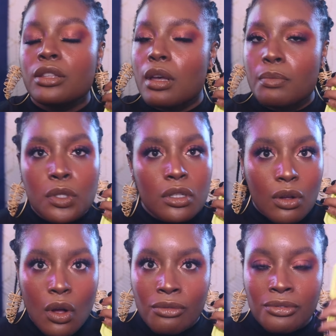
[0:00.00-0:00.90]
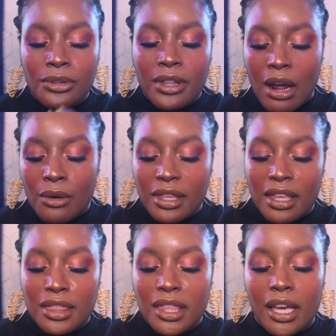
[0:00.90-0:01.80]
so I'm still hopeful that I'll
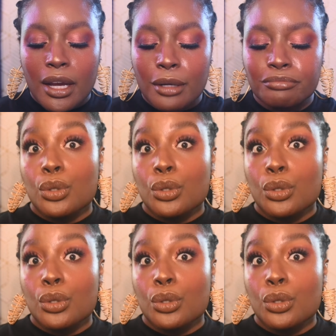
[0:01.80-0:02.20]
get there.